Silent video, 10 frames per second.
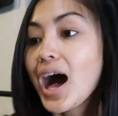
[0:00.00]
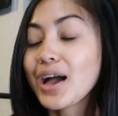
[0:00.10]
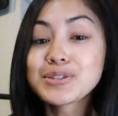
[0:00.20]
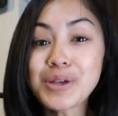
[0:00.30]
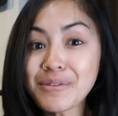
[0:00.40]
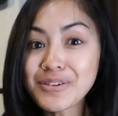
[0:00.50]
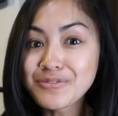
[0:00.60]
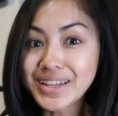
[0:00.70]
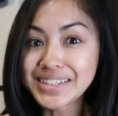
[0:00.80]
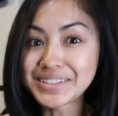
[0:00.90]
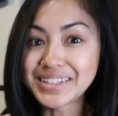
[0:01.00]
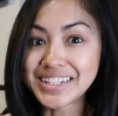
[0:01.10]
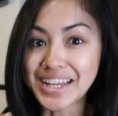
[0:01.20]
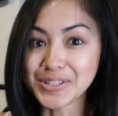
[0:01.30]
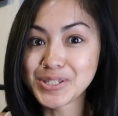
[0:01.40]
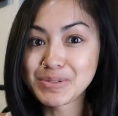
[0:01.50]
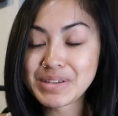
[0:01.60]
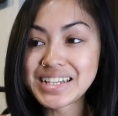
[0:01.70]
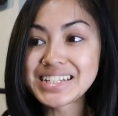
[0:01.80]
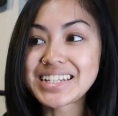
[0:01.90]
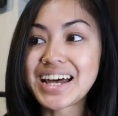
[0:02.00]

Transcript: I also have a fun little announcement.